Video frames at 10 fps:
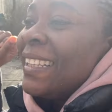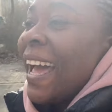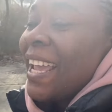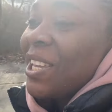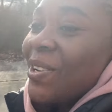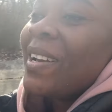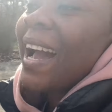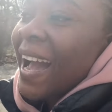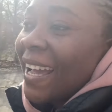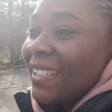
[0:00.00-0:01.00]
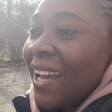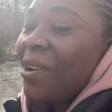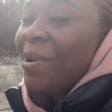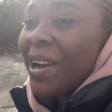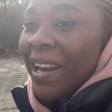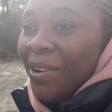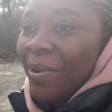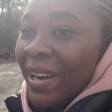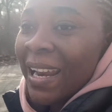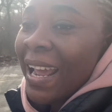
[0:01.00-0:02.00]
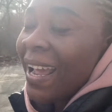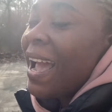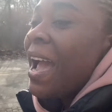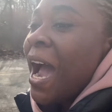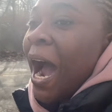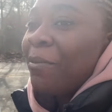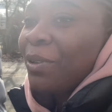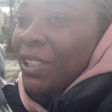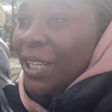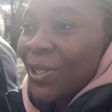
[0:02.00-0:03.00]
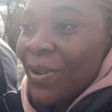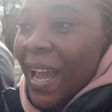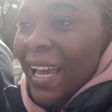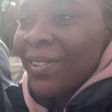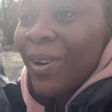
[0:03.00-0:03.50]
Thank you guys. We really, really appreciate you guys.